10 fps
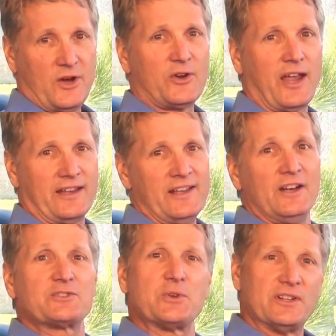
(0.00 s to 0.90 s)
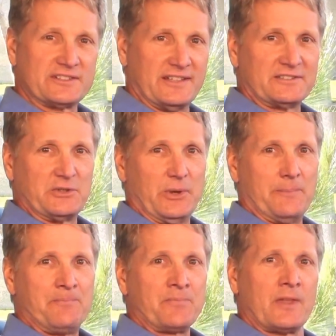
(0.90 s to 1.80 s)
Okay, so let's get to
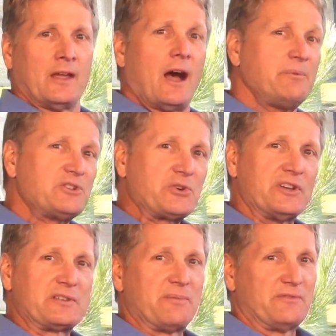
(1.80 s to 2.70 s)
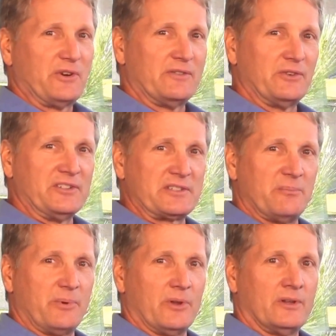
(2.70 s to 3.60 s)
it. I'm going to show you something very, very
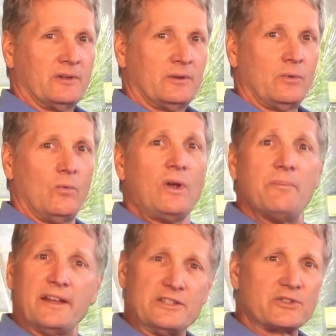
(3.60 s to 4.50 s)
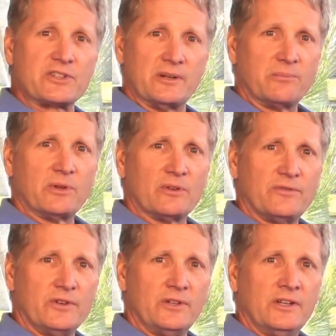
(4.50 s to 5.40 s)
simple. What makes your skin
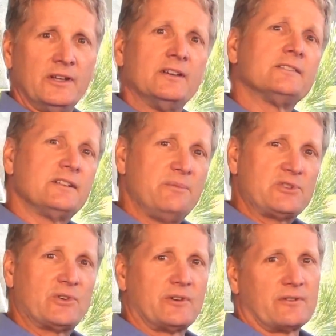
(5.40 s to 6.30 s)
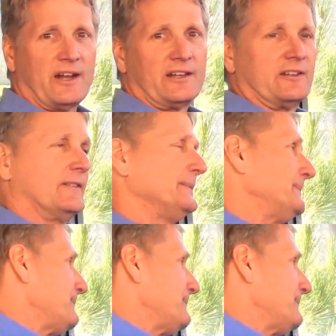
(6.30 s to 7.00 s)
beautiful? Let me show you right here.